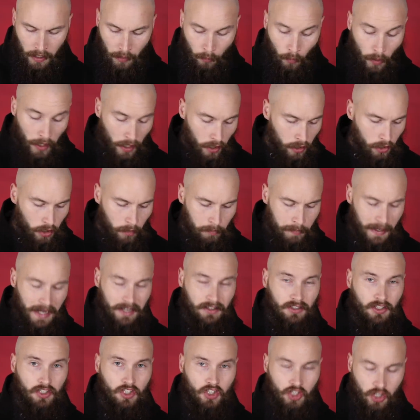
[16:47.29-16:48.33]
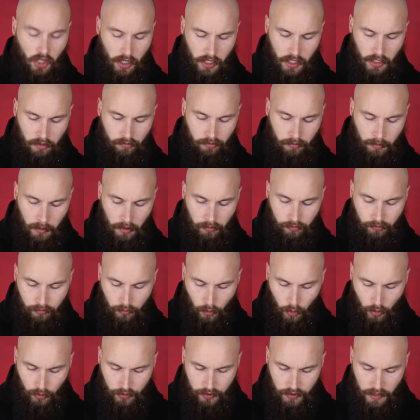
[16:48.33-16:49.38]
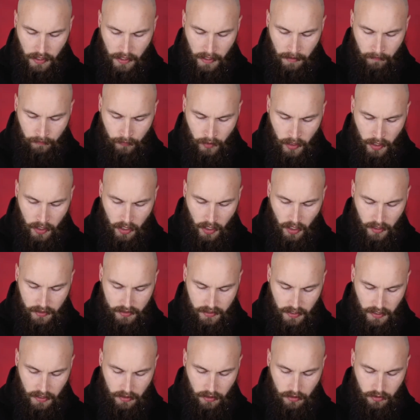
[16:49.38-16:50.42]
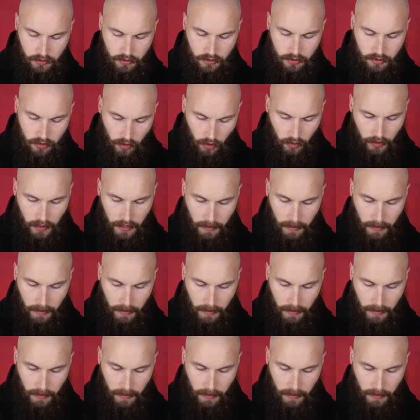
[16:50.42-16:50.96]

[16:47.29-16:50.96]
And when I got back to China for my fourth year, I said, sod